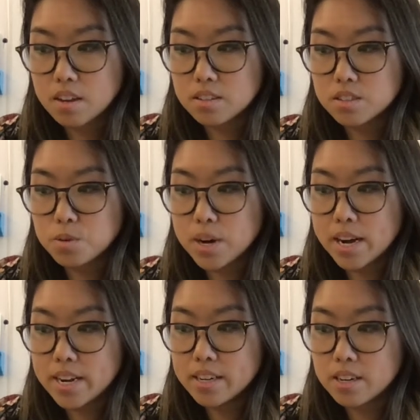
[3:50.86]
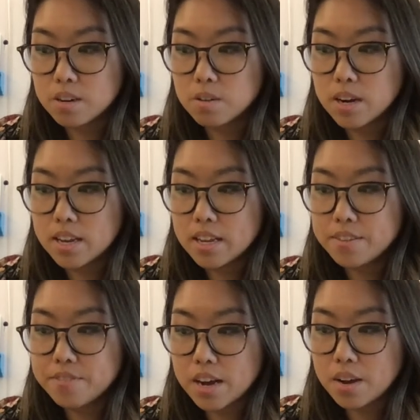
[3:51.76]
So I know
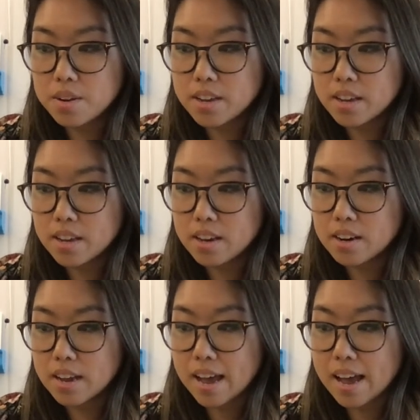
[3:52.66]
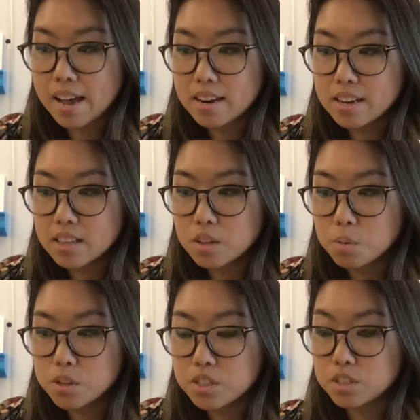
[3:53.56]
if I can add in the
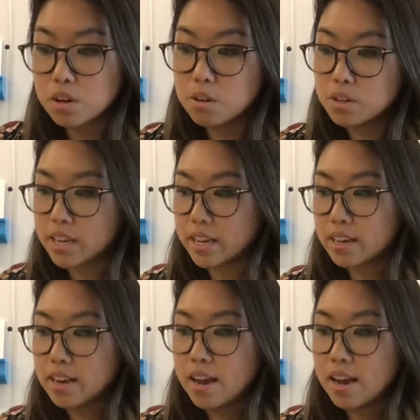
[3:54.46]
word decoding,